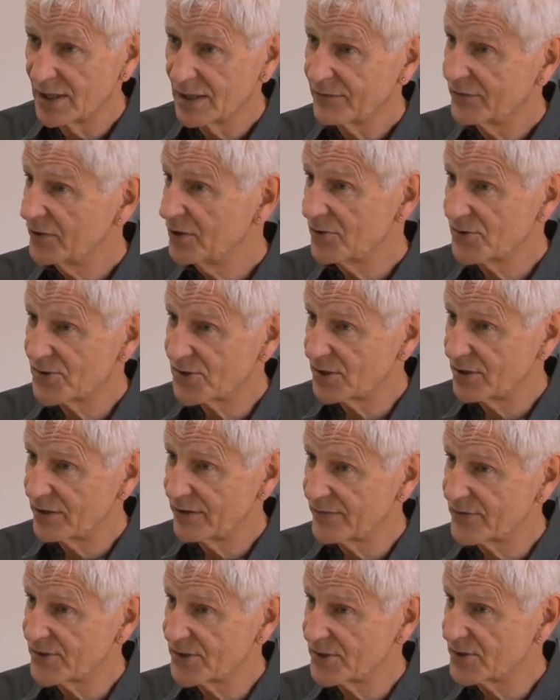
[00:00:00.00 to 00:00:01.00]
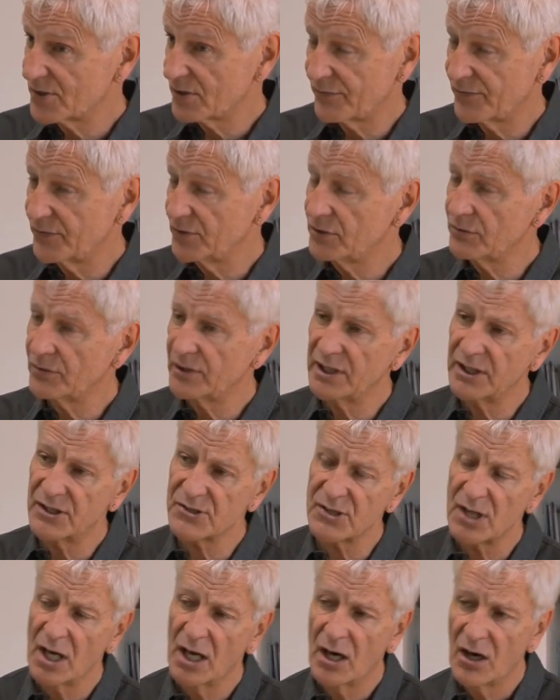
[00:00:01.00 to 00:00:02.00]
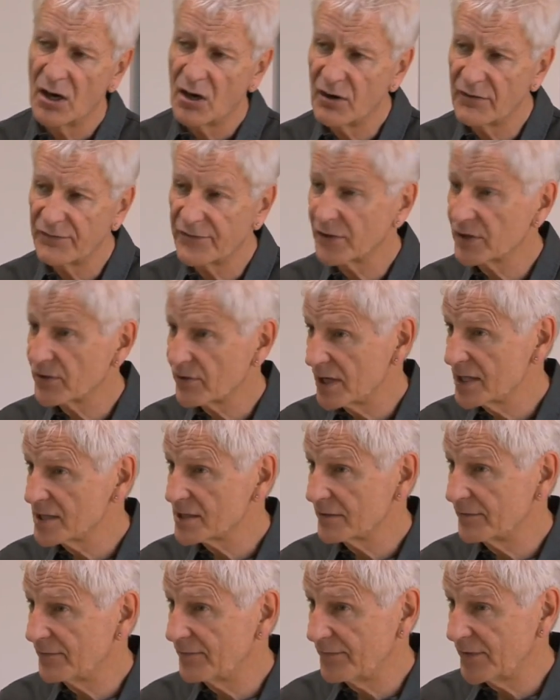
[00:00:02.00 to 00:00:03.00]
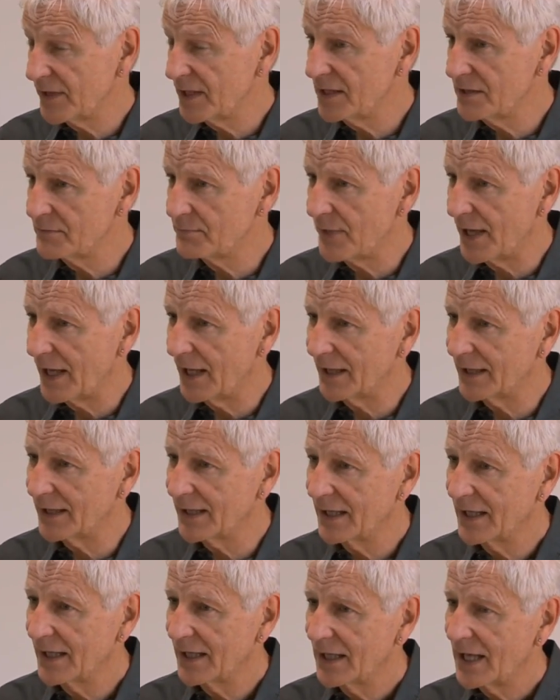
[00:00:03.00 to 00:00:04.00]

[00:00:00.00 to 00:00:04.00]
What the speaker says: for new services, or for new ideas, or for greater feedback.